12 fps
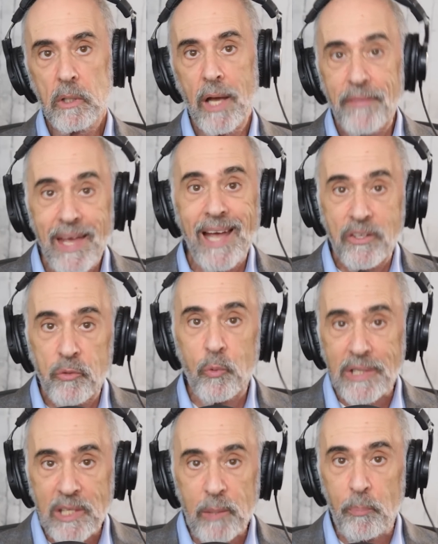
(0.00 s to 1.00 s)
And they
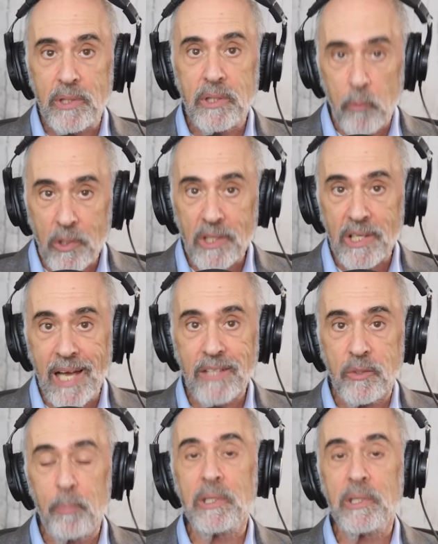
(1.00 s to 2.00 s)
really
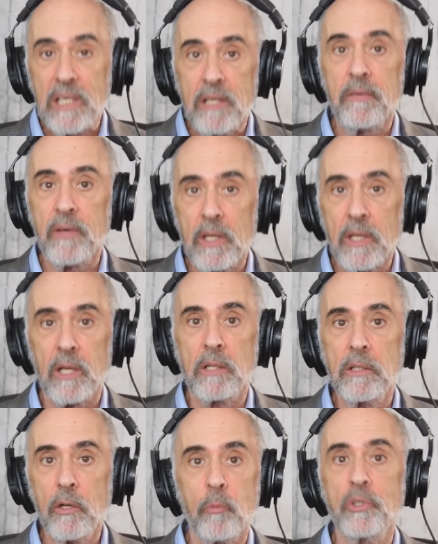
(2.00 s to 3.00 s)
had to believe in it.
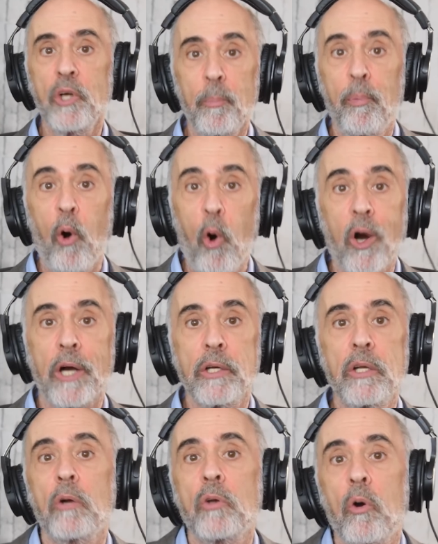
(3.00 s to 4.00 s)
You know, when you're born,
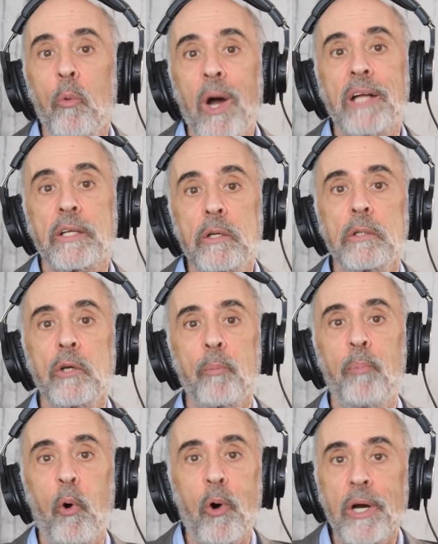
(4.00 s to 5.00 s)
you don't know what. You're
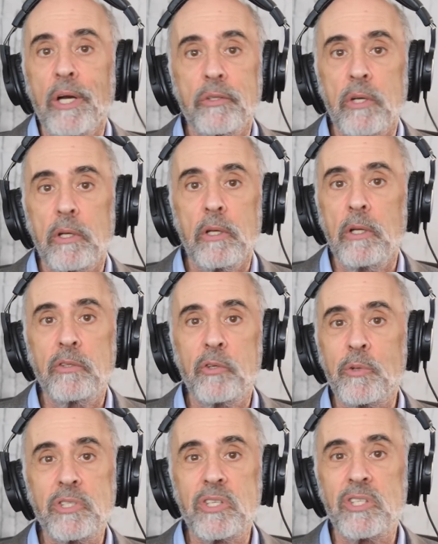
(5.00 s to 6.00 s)
born
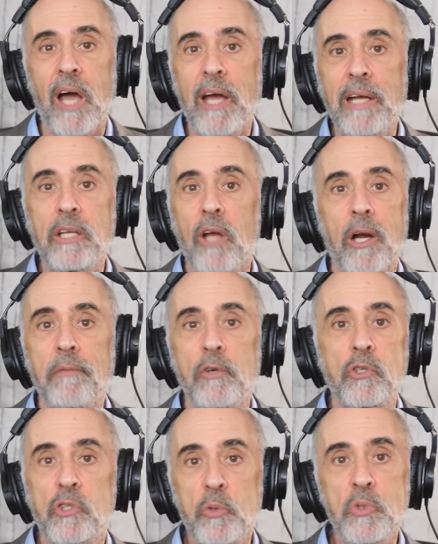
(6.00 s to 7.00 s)
into a society not of
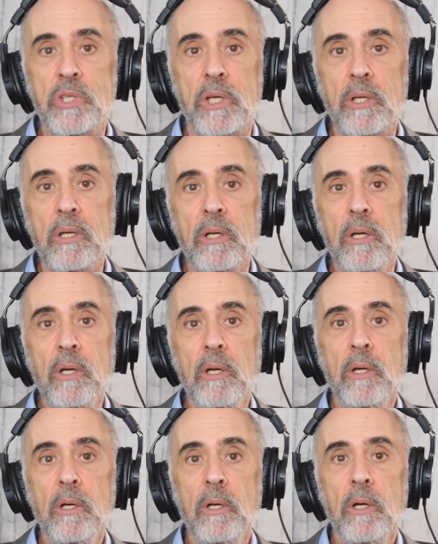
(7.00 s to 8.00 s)
your choosing.
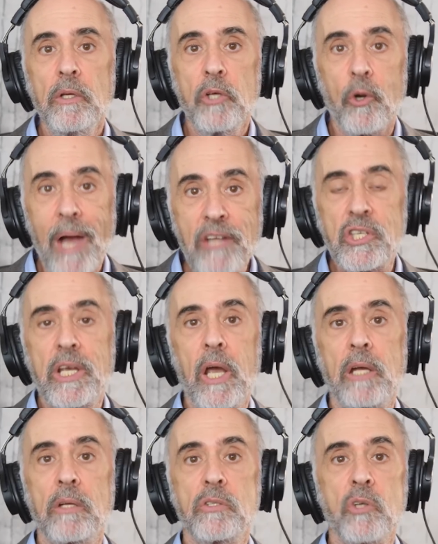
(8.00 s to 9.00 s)
You're
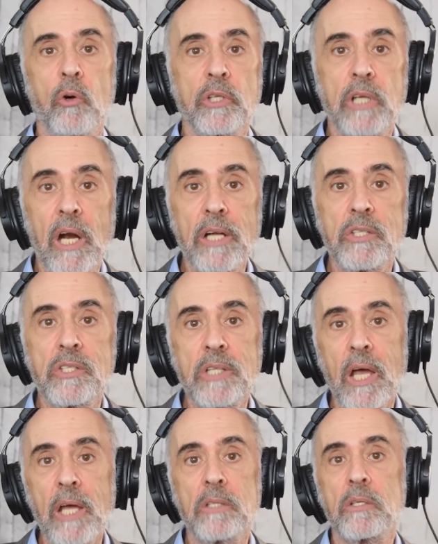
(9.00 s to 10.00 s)
educated. So in the United
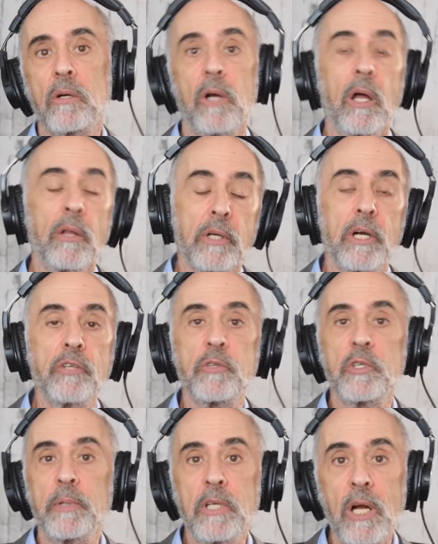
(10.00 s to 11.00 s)
States or other
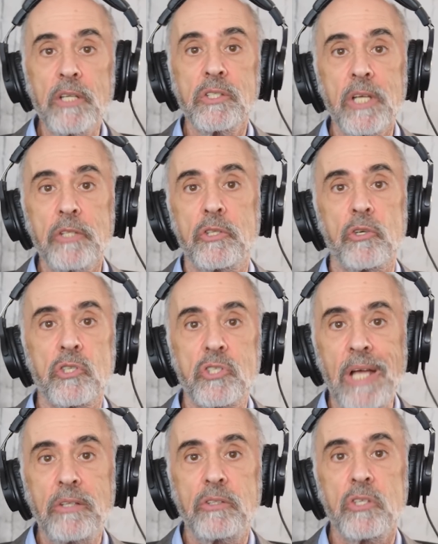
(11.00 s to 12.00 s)
countries, but in the United States, you're
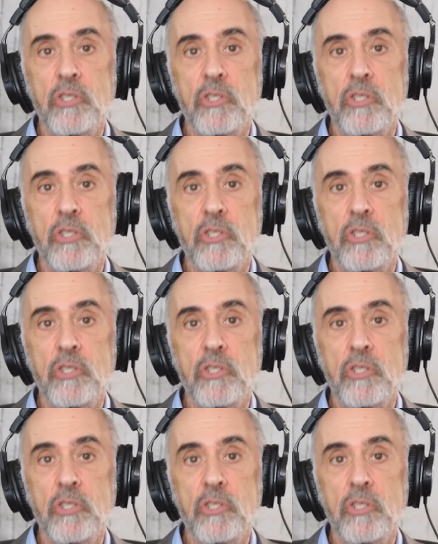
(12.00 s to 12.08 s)
sent to